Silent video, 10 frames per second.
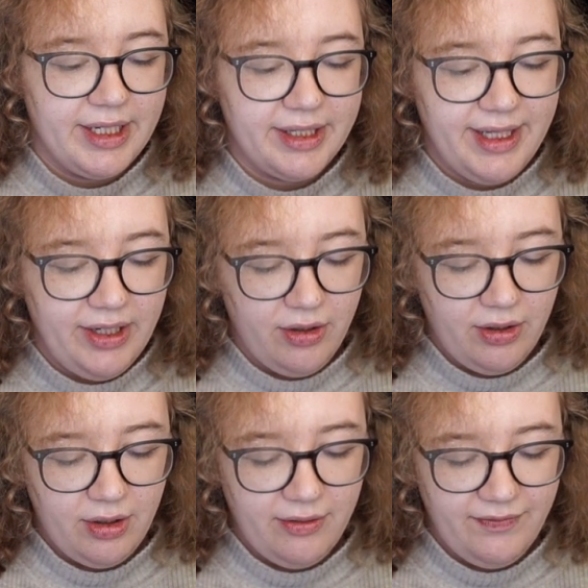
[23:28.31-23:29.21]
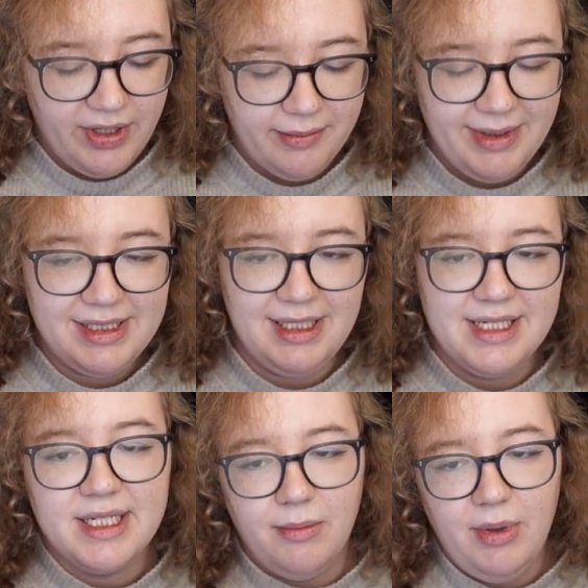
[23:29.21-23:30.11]
They all fundamentally
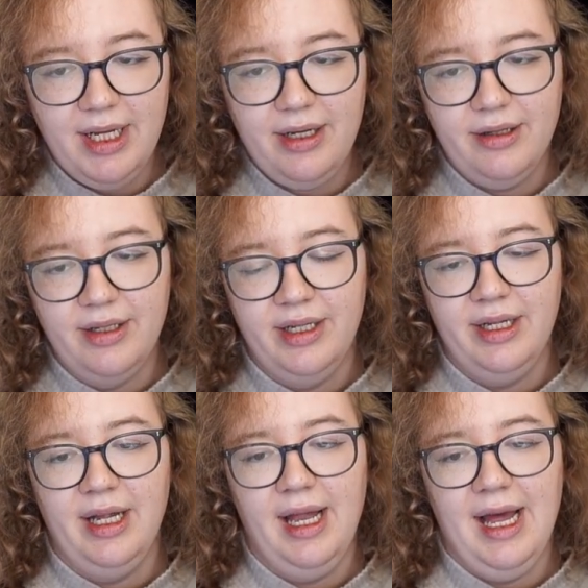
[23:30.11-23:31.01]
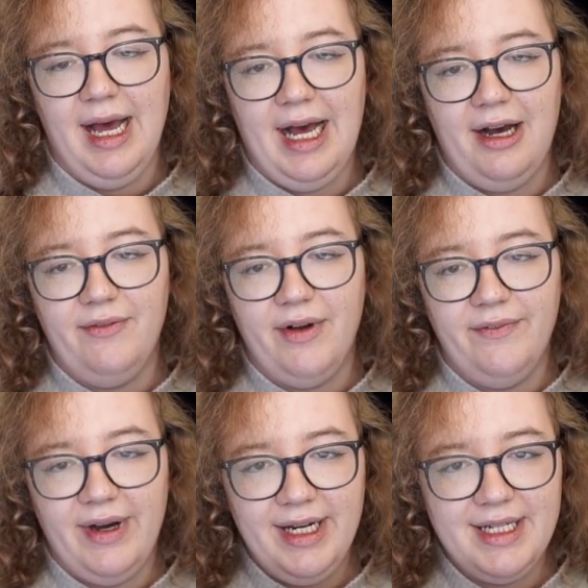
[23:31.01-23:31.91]
somewhere have a
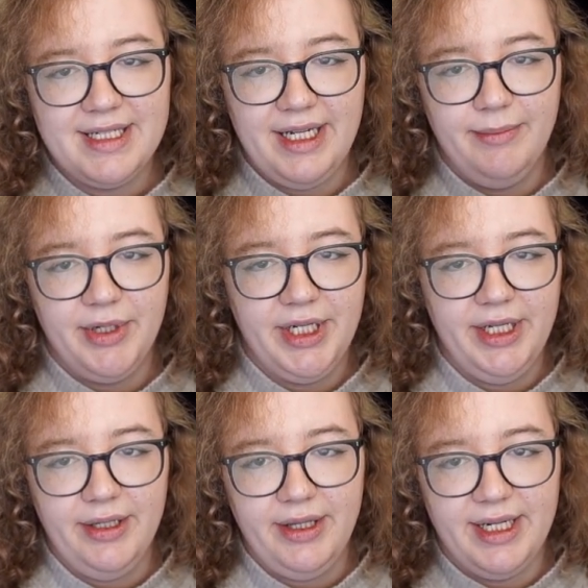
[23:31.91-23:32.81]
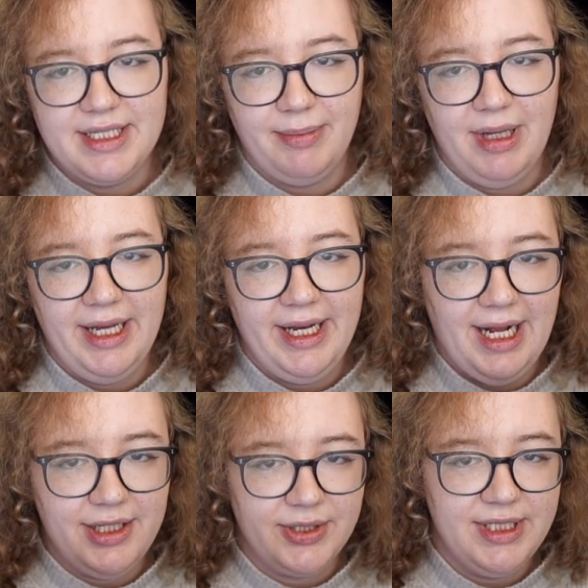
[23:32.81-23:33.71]
finite state machine that is applying
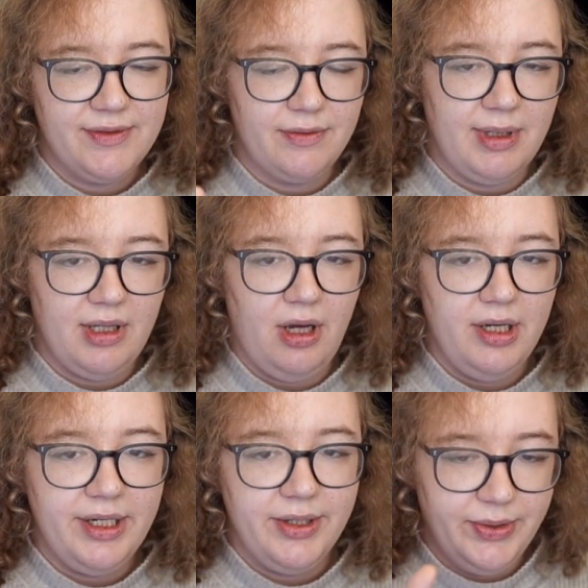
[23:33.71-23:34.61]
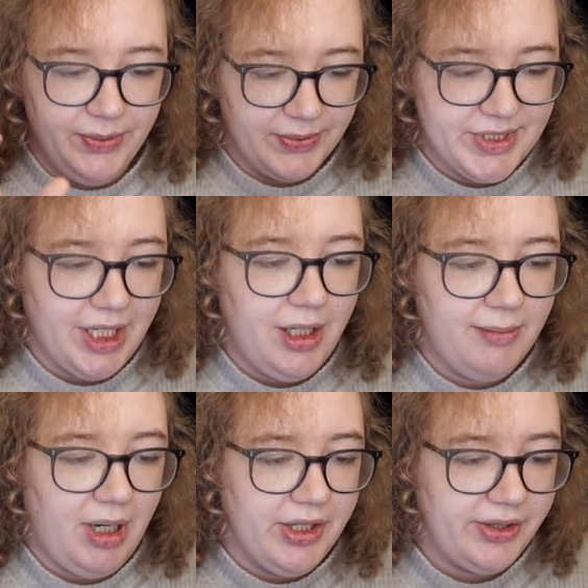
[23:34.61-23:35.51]
entries from a log to
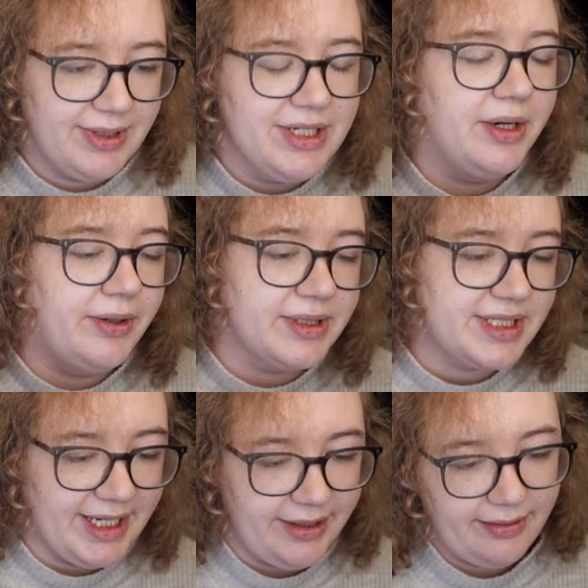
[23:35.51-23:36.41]
some other internal state.